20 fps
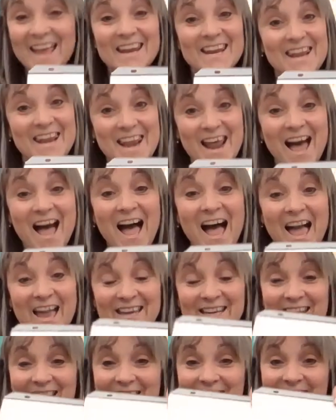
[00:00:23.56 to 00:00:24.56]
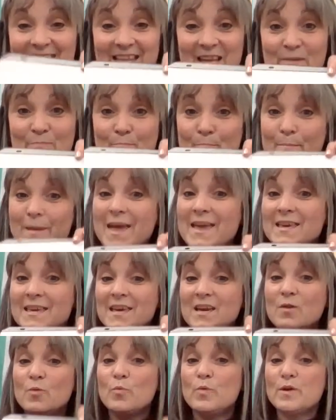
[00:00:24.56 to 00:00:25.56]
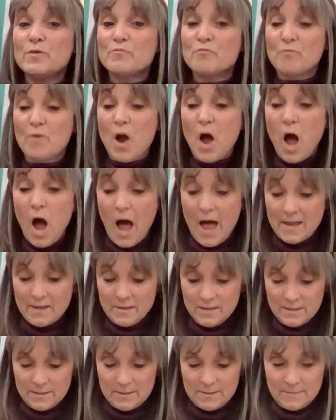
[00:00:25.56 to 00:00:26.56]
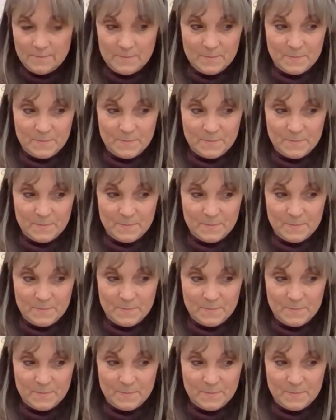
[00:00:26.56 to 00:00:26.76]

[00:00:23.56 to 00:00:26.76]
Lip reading: 9, and said make it with rods,